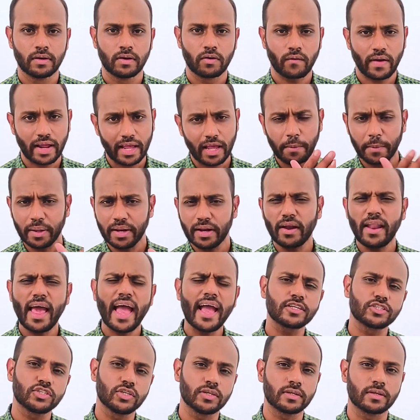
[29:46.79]
Recommended
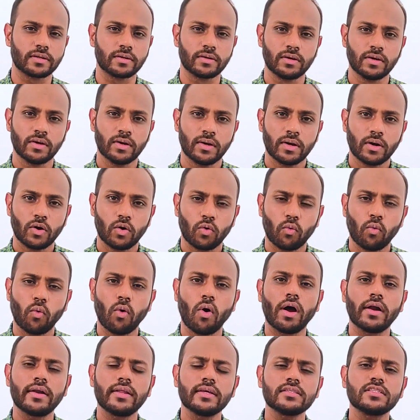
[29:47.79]
action.
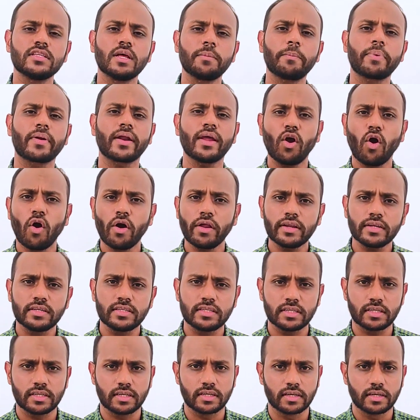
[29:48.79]
What is the
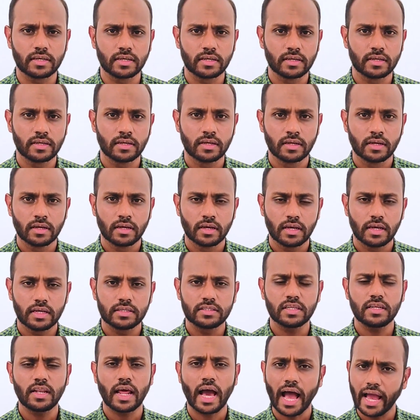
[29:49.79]
priority?
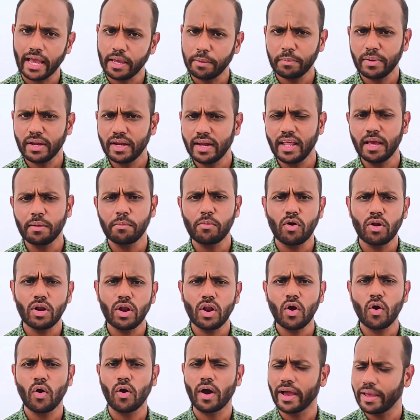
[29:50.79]
Is it high, medium or
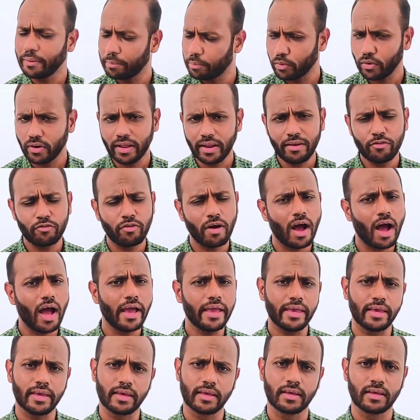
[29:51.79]
low? I put it
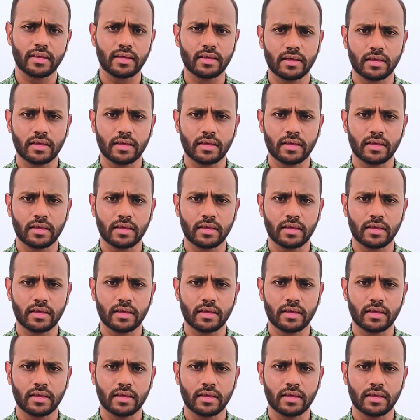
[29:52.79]
high.